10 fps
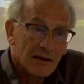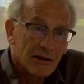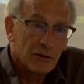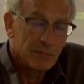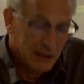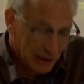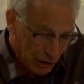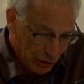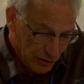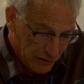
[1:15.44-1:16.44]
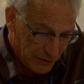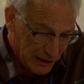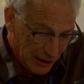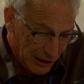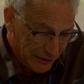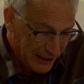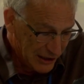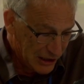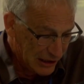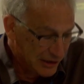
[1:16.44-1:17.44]
They were being accused of being
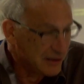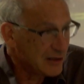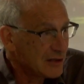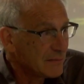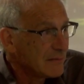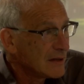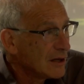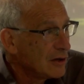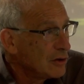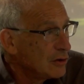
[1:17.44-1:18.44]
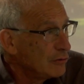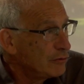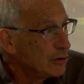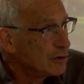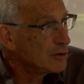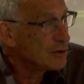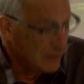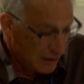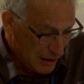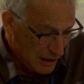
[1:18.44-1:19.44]
Orientalists who viewed
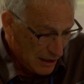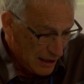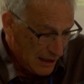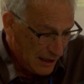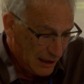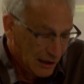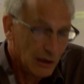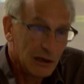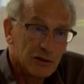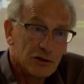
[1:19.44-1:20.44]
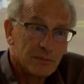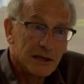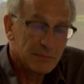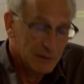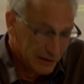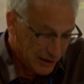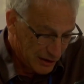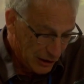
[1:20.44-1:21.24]
colonial peoples as